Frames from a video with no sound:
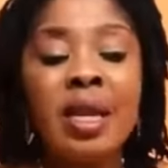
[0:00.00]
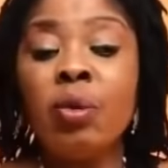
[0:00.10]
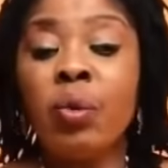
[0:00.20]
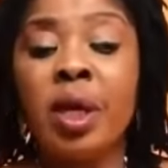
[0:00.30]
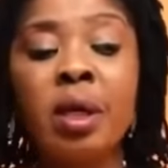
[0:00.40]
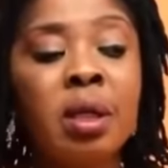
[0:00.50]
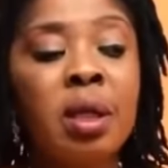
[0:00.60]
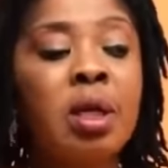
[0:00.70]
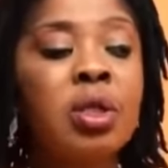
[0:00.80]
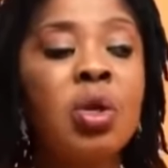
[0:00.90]
Anyway,
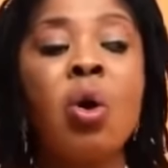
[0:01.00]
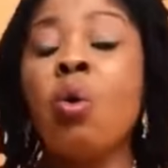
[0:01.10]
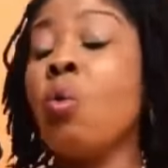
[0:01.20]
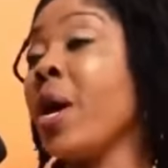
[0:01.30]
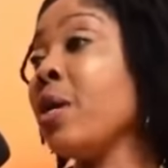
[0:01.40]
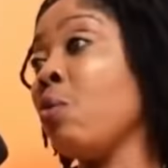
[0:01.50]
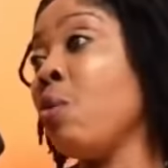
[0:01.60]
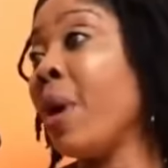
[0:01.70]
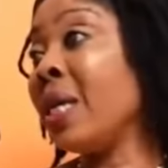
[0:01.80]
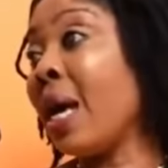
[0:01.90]
so when the
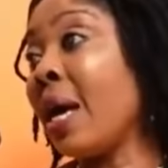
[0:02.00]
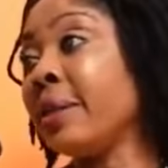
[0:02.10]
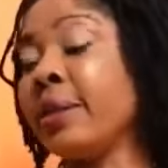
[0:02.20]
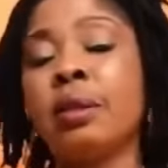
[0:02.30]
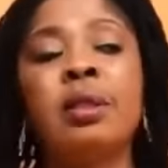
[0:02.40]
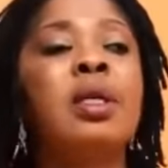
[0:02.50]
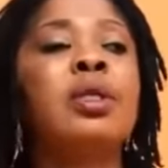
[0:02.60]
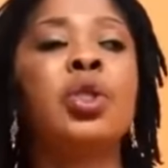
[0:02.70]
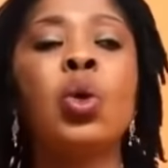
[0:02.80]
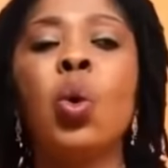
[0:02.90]
woman died,
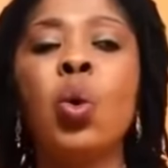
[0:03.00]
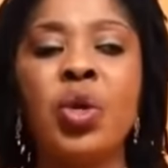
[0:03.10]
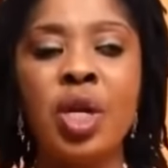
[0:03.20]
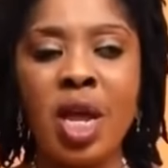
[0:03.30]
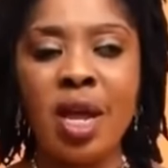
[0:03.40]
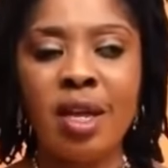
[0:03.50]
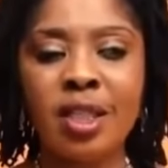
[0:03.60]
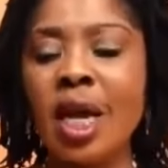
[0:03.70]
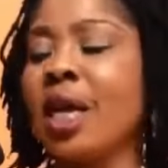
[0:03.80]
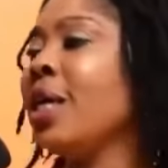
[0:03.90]
so
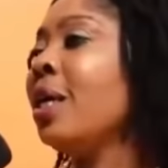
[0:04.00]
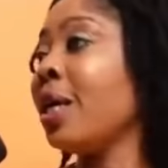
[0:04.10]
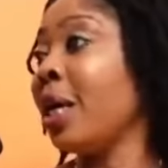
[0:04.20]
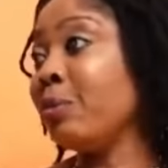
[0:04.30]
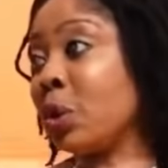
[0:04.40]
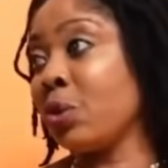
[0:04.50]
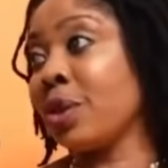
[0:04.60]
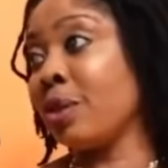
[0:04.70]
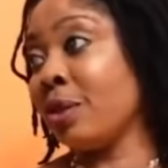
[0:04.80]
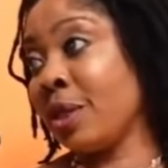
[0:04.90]
Charlie came to
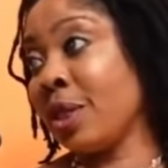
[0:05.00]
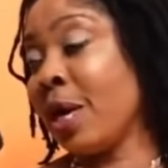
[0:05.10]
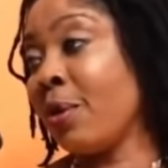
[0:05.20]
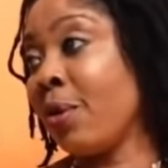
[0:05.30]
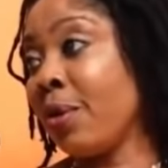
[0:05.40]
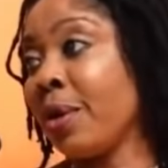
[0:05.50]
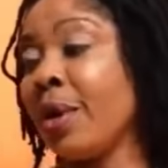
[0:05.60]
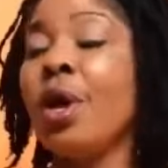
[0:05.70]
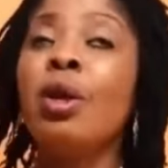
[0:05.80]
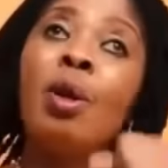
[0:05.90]
synagogue.
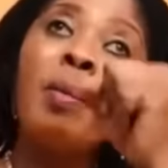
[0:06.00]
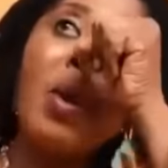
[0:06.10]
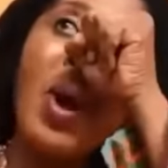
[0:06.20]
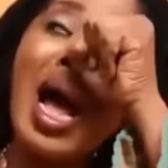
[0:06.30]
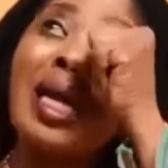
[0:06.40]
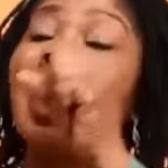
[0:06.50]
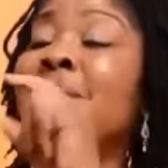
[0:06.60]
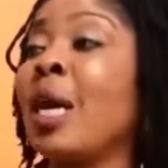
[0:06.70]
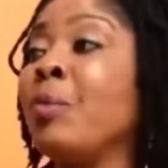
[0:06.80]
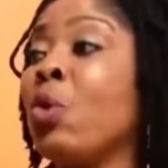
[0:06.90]
Number one, at
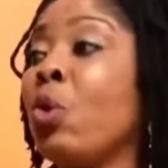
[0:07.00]
that time he